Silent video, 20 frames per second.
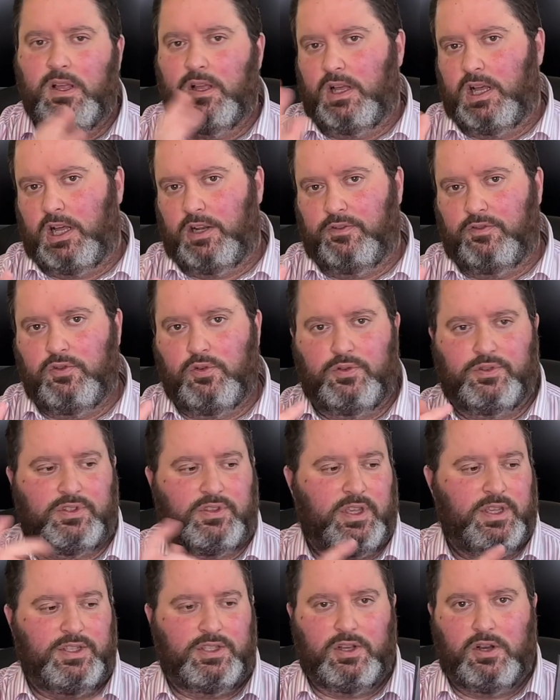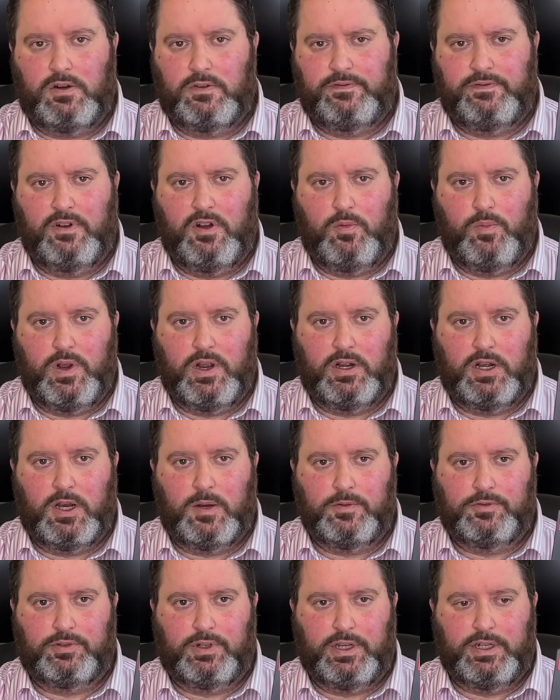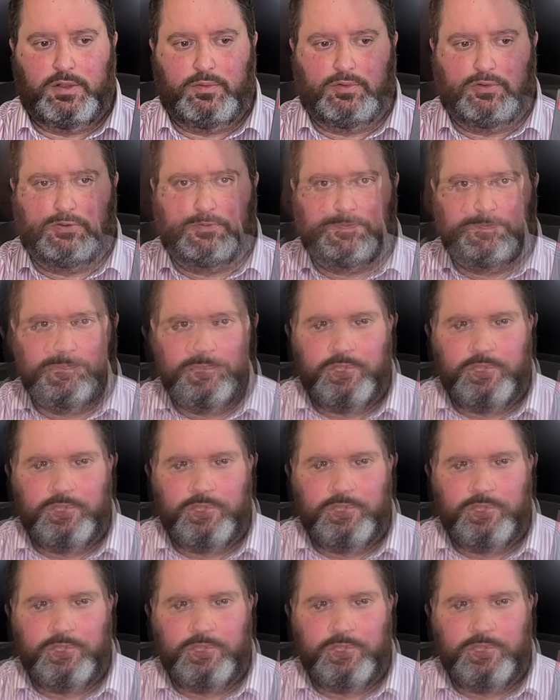And of course, these are firmware upgradable.